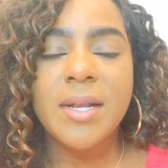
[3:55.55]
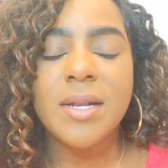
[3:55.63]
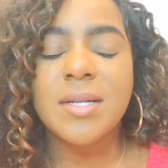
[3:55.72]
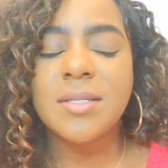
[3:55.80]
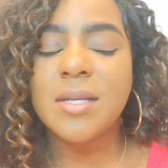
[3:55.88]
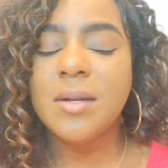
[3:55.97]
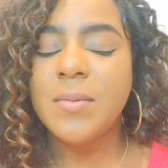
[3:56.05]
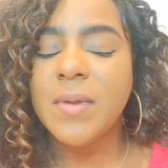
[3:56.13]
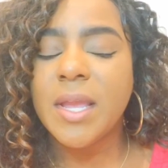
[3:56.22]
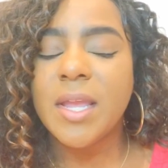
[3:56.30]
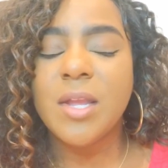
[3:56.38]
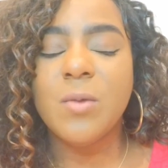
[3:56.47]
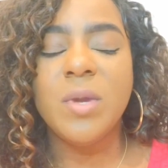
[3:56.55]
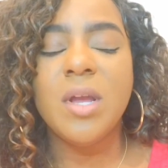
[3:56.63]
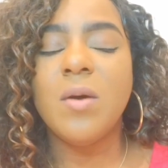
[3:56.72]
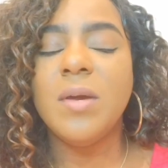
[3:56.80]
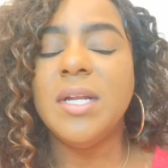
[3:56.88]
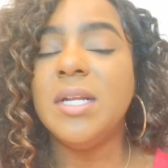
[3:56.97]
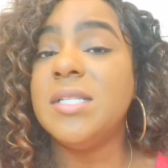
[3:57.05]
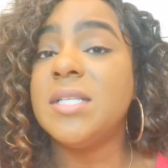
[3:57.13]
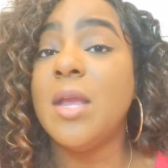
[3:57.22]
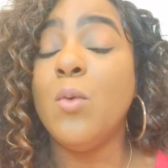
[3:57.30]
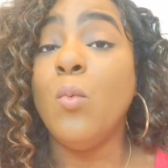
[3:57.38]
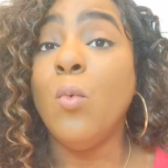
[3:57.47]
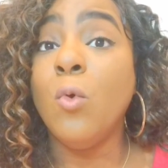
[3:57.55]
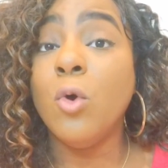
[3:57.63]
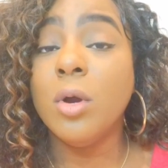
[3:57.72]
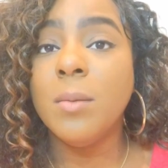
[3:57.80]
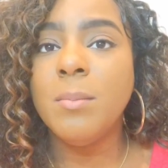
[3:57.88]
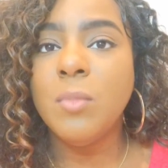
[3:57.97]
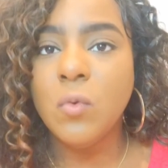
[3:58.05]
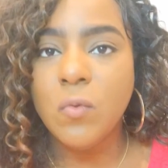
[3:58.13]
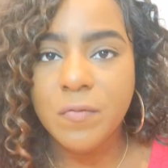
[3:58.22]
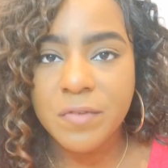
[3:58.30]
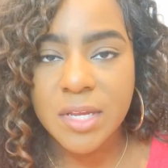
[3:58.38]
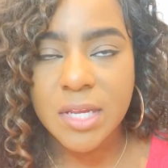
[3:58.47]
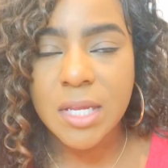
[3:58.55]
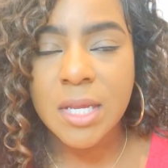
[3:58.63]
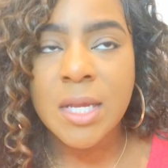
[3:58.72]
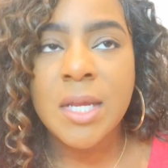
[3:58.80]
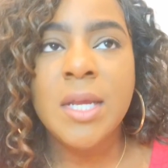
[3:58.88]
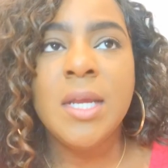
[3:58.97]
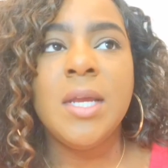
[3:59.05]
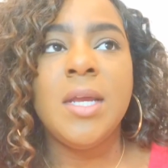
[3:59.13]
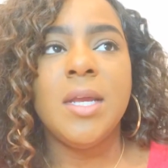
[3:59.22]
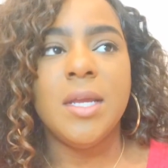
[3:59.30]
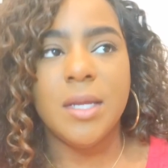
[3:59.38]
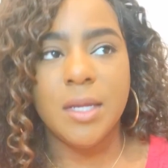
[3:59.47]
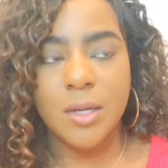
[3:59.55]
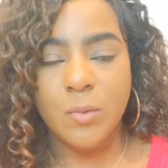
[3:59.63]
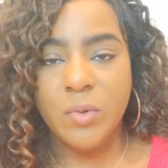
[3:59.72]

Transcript: And I said, okay, here we go. It is a war movie. Here we